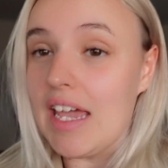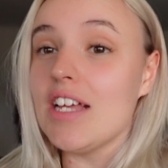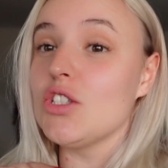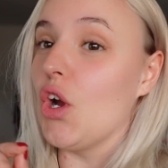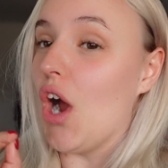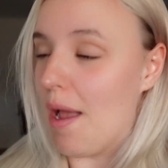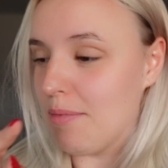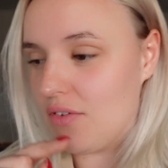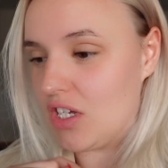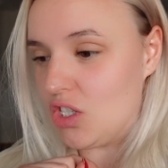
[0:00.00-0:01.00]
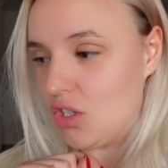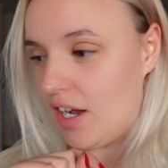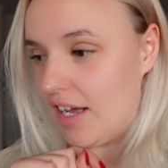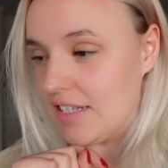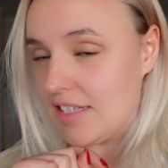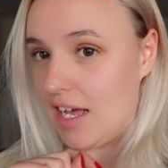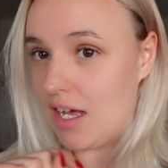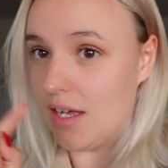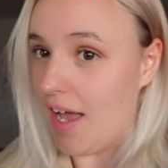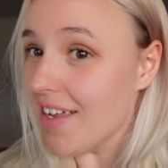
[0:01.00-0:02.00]
so I'm giving it to you guys
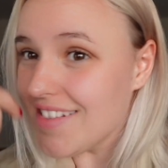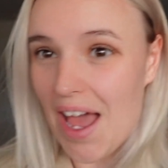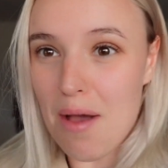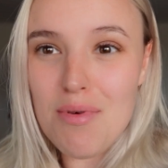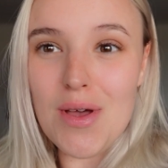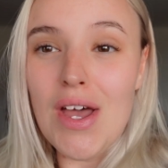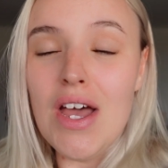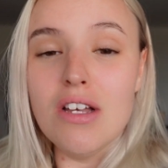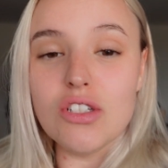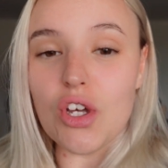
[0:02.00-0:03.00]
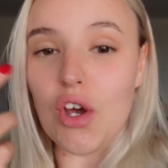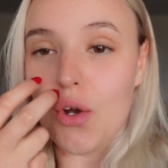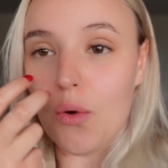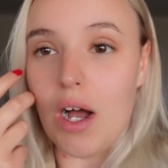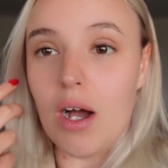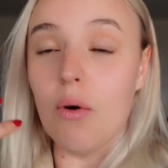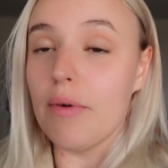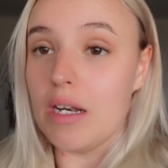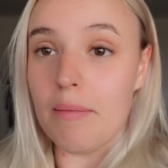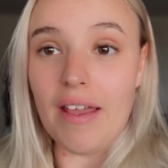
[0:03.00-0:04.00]
ASAP. So what we're
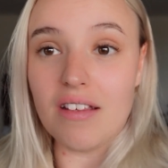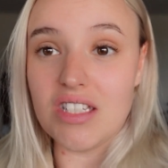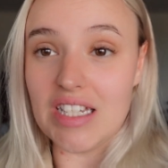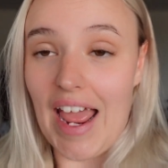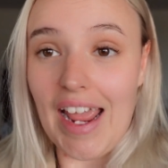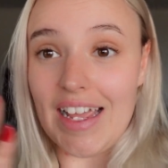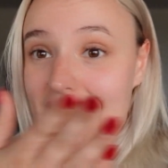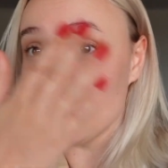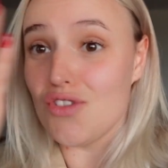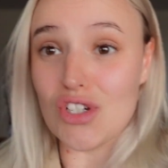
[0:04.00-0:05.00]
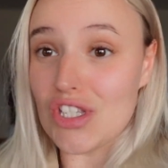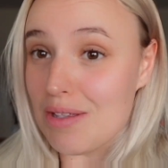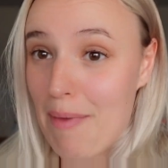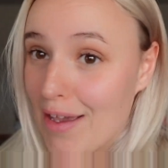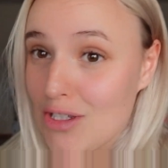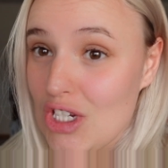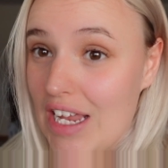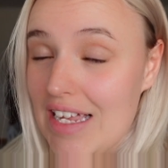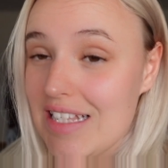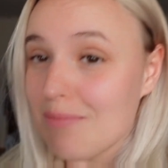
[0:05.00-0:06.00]
gonna make today is just mac and
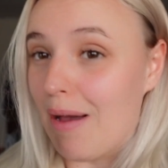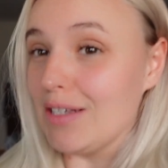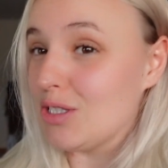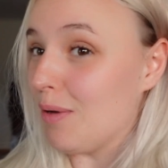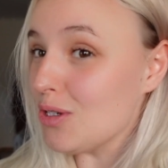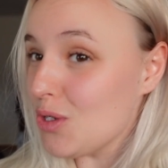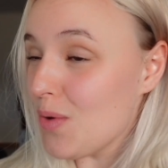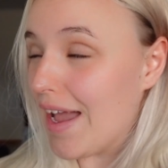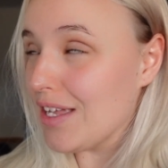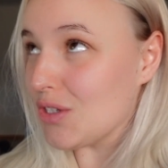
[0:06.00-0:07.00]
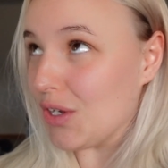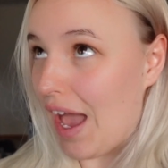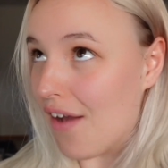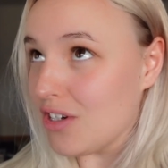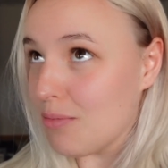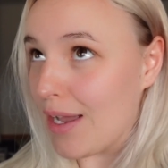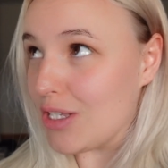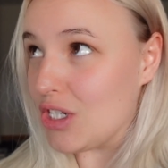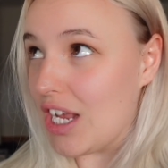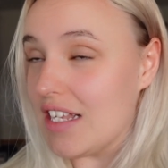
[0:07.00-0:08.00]
cheese, my special way. It's not your average mac
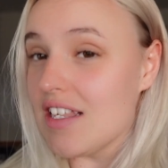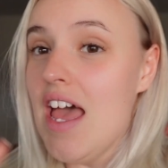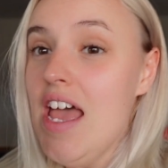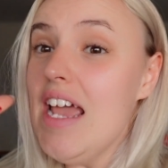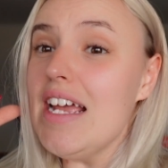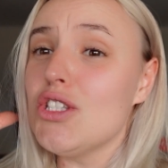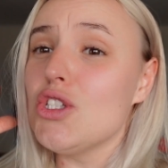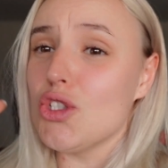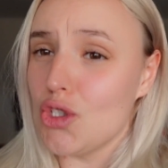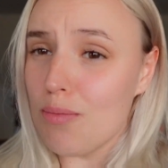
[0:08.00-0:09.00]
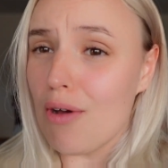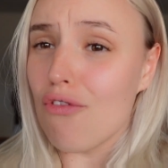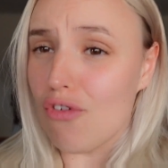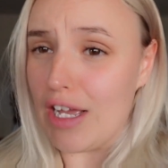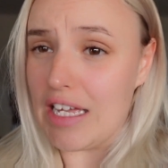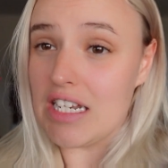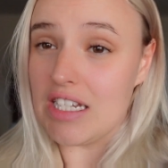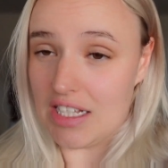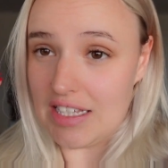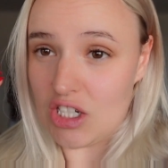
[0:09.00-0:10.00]
and cheese. It's super
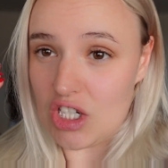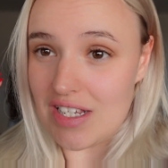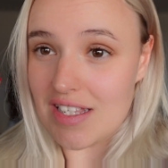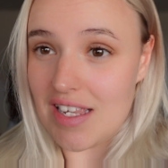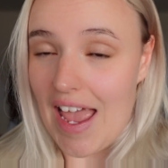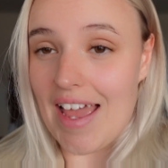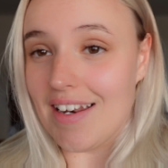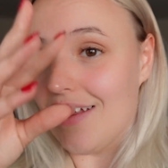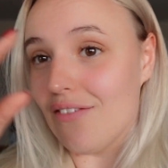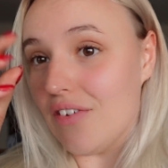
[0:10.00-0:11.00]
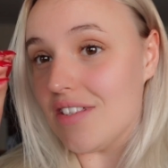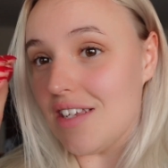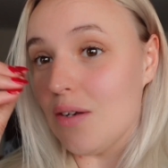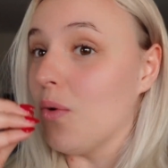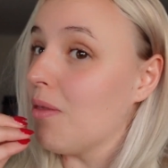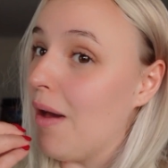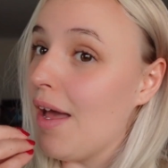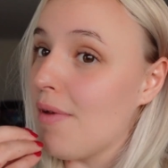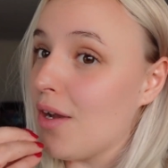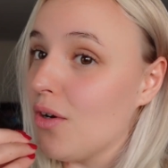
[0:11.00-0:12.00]
friggin' delicious and it fits in with
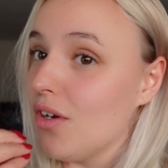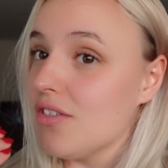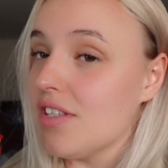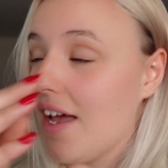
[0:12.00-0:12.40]
my macros